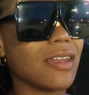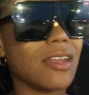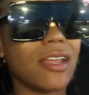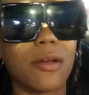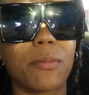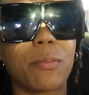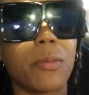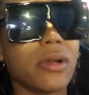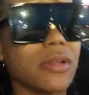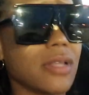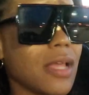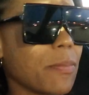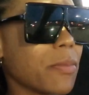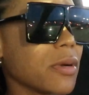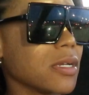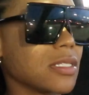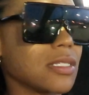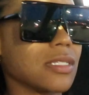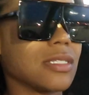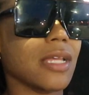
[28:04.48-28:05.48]
and they're that
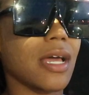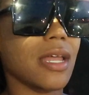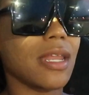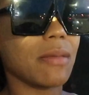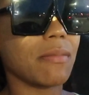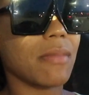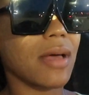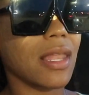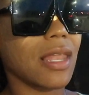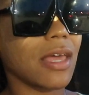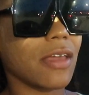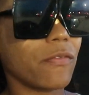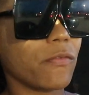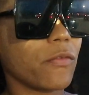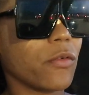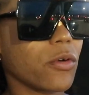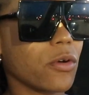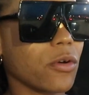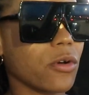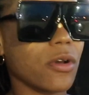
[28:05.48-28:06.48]
person not in my life
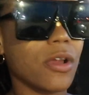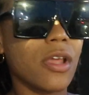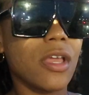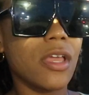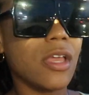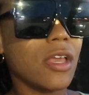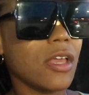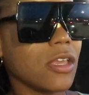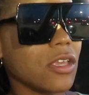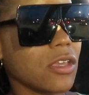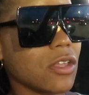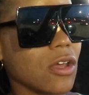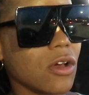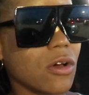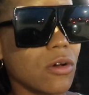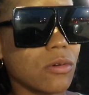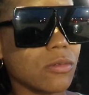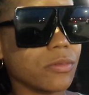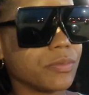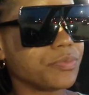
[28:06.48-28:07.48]
for you
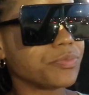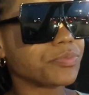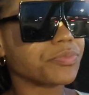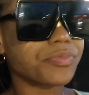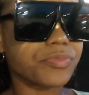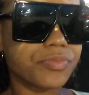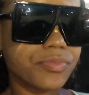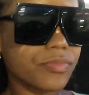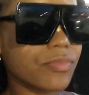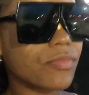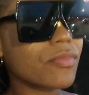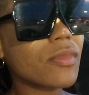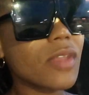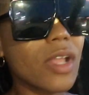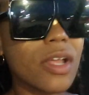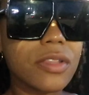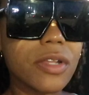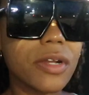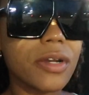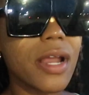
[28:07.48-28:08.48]
know
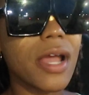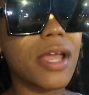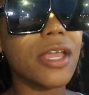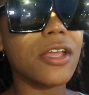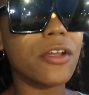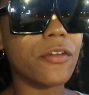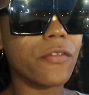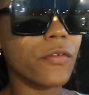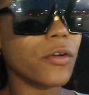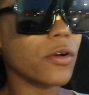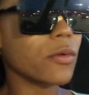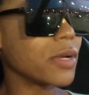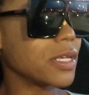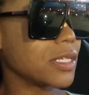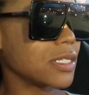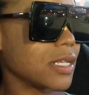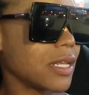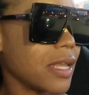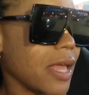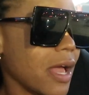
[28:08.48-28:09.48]
they're not here for a
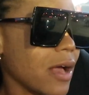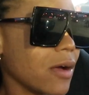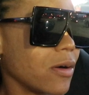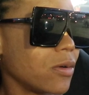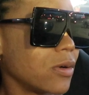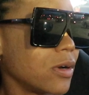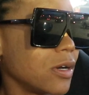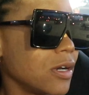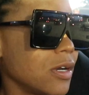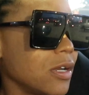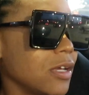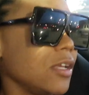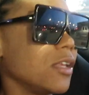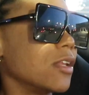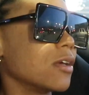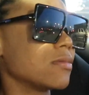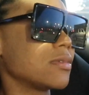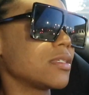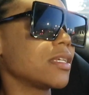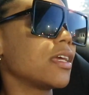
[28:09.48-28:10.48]
reason now you
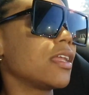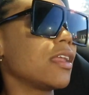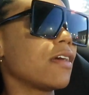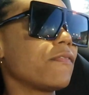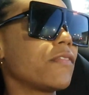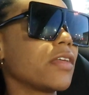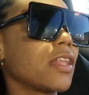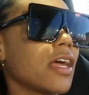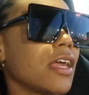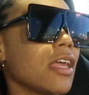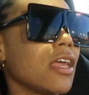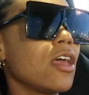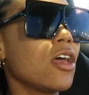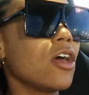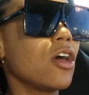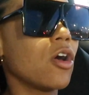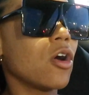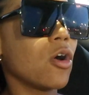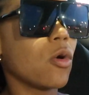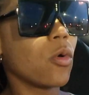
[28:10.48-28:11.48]
know what i'm saying i feel like
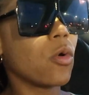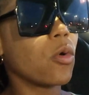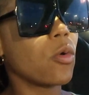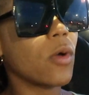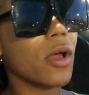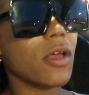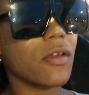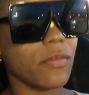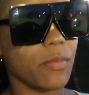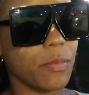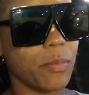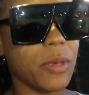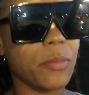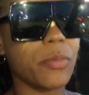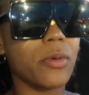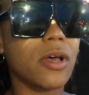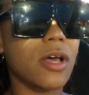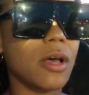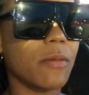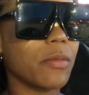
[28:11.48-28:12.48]
who
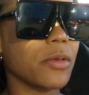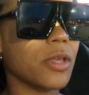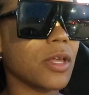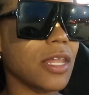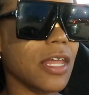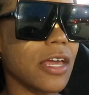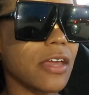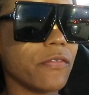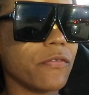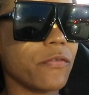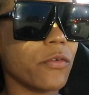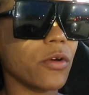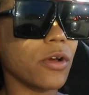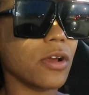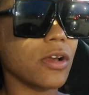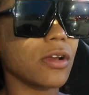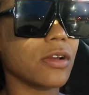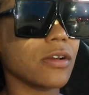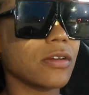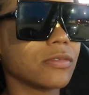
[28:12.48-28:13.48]
people come to your life
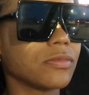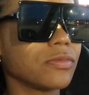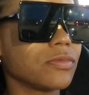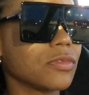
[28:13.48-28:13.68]
for